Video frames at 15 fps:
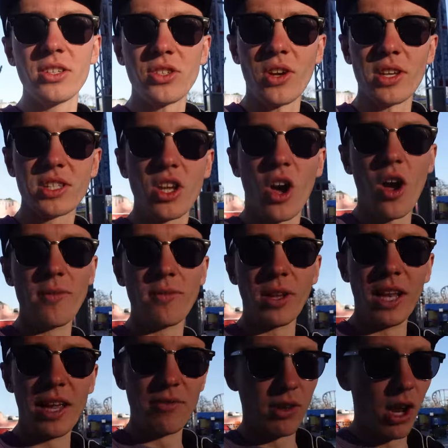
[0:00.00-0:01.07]
So it's time for
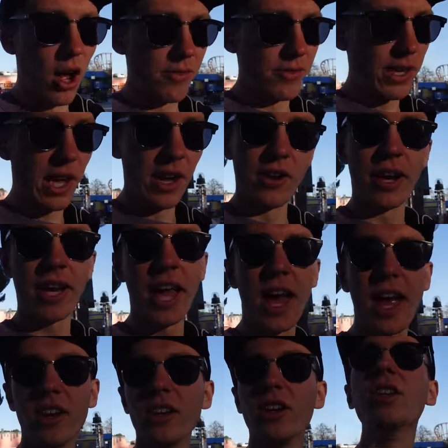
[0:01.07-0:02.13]
Live Life Gear
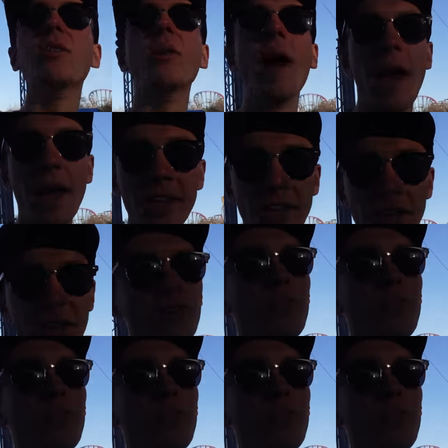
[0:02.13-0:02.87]
again. We're heading on